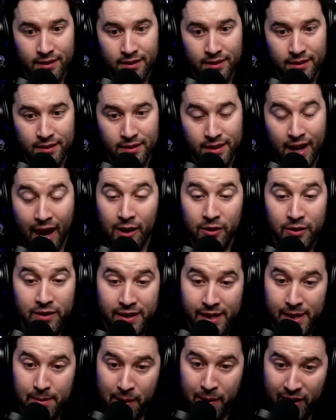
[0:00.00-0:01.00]
not only
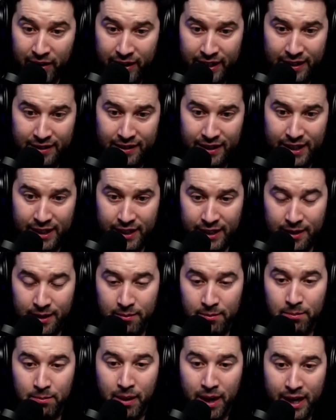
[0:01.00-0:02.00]
the American League,
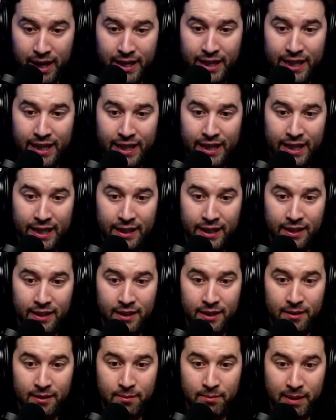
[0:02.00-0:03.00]
but
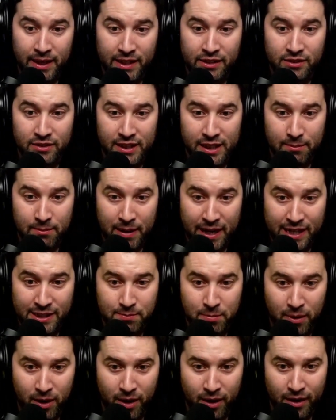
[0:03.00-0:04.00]
in Major League
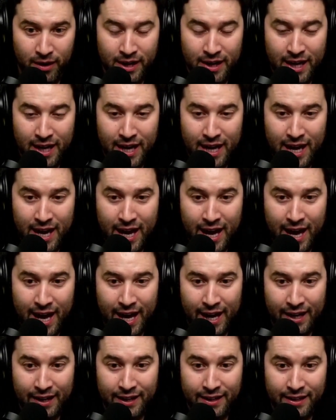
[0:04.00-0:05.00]
Baseball.
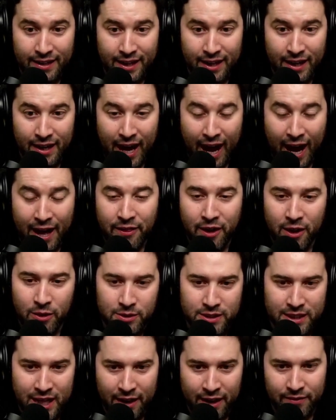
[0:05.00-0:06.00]
And I thought it
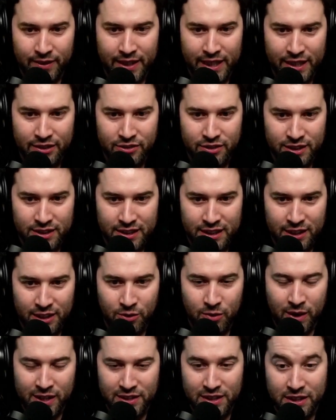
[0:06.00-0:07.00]
was kind of an interesting
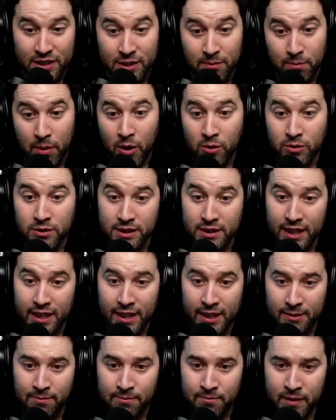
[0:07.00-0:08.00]
question to pose to
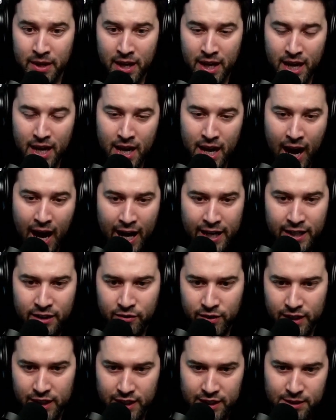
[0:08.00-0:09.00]
him. I
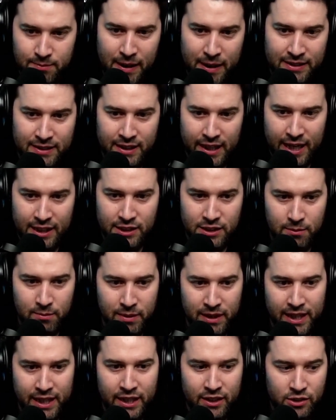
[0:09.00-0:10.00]
didn't really expect an answer,
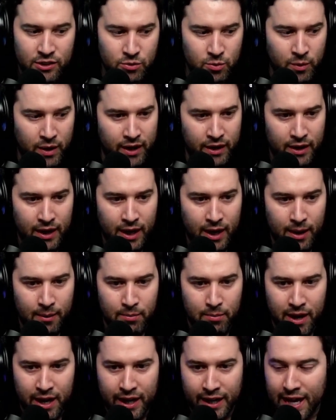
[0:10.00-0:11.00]
but here's what
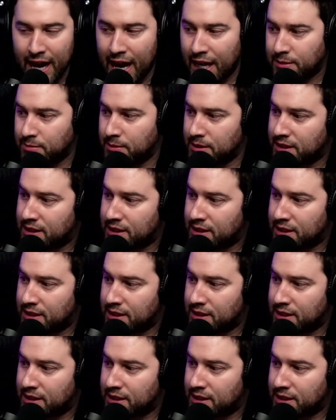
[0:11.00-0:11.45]
Brian Cashman